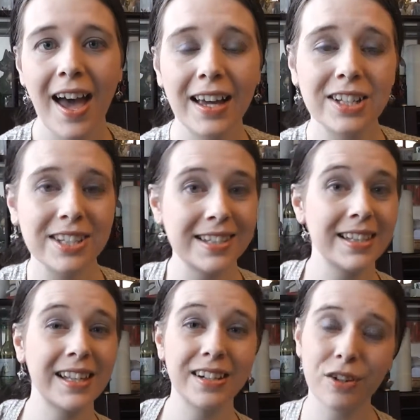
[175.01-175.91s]
I can just
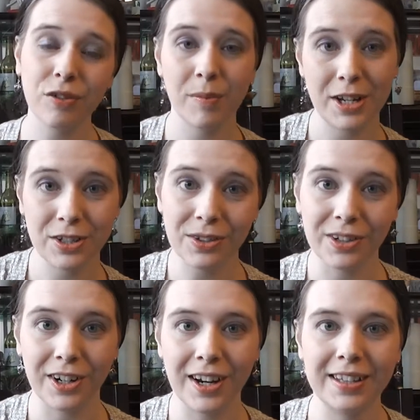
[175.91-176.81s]
sling it over my
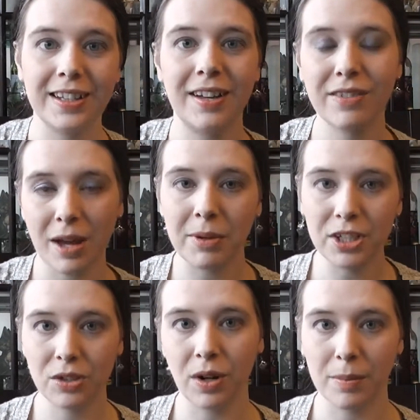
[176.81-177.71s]
shoulder and then I've got my
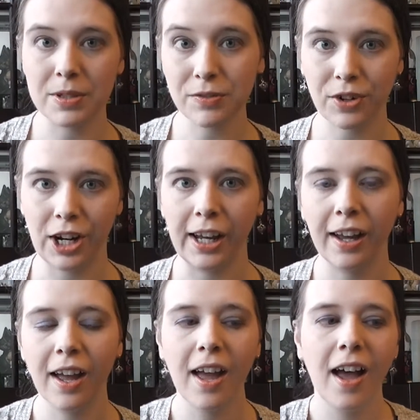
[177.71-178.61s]
2 arms
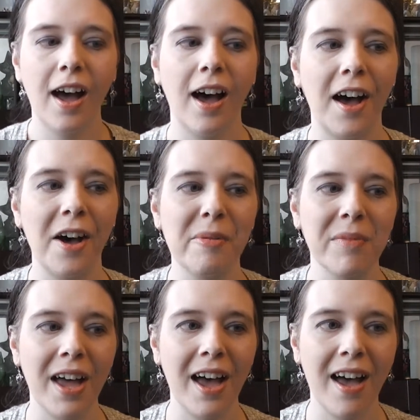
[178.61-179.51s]
free.
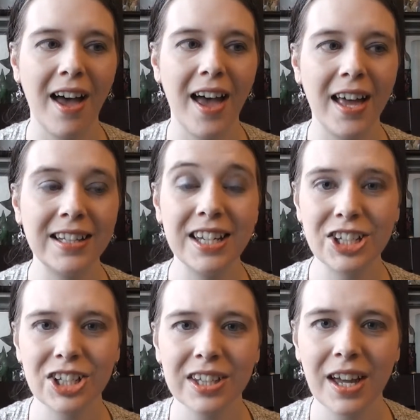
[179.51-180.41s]

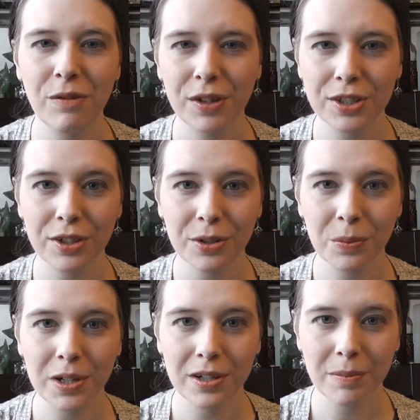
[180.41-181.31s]
Initially, I felt a little
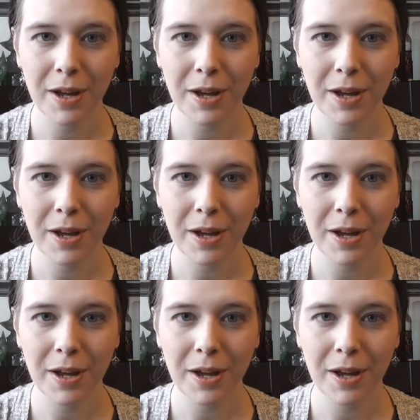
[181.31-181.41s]
weird